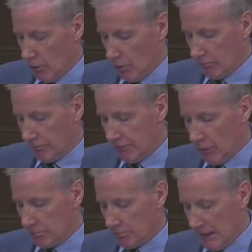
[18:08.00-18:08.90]
who
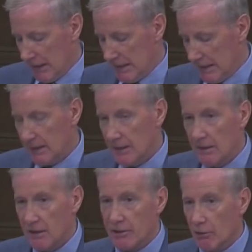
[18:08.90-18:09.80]
informed me
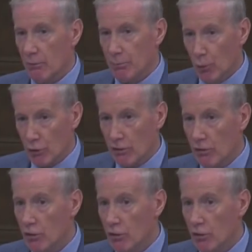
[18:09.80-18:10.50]
that the reporter who